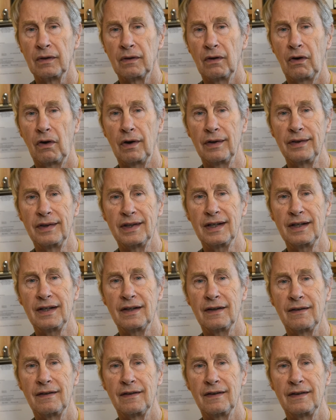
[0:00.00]
on the
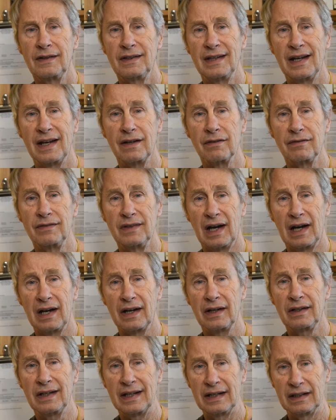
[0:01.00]
day of
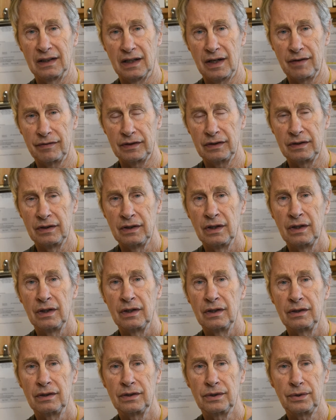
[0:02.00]

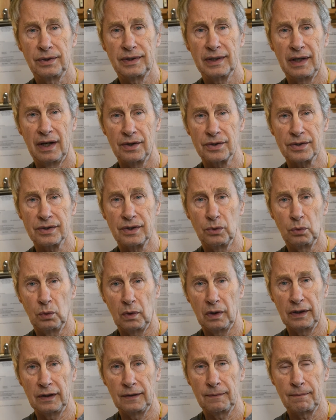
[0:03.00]

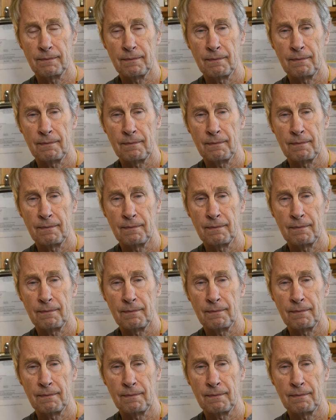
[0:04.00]
9/11/2001,